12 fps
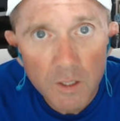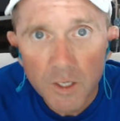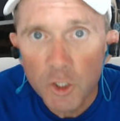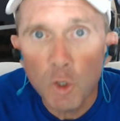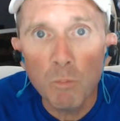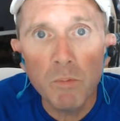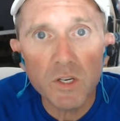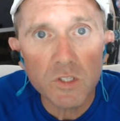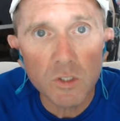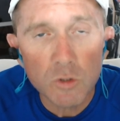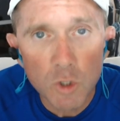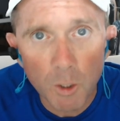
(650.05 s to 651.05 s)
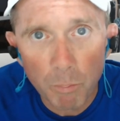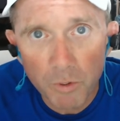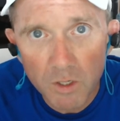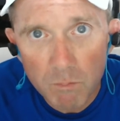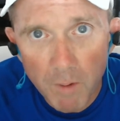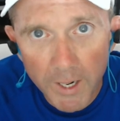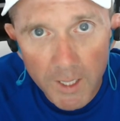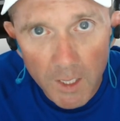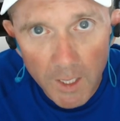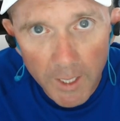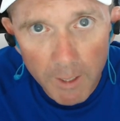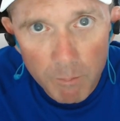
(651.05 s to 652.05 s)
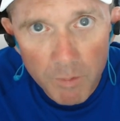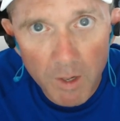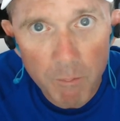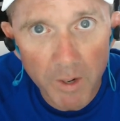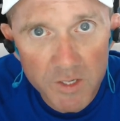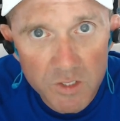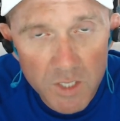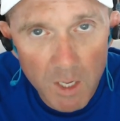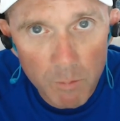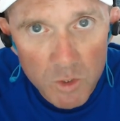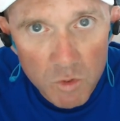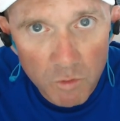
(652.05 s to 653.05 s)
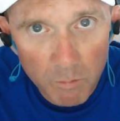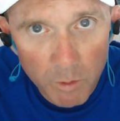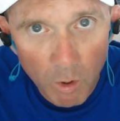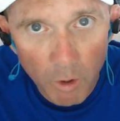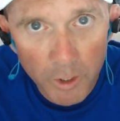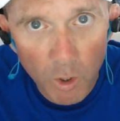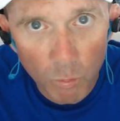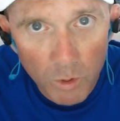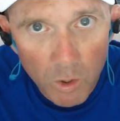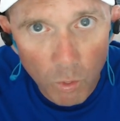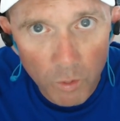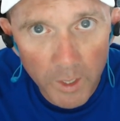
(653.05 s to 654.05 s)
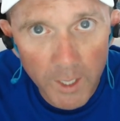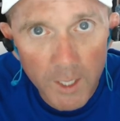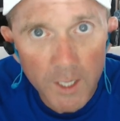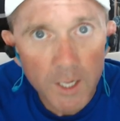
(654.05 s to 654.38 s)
You misinterpreted my claim and my statements from an audio recording.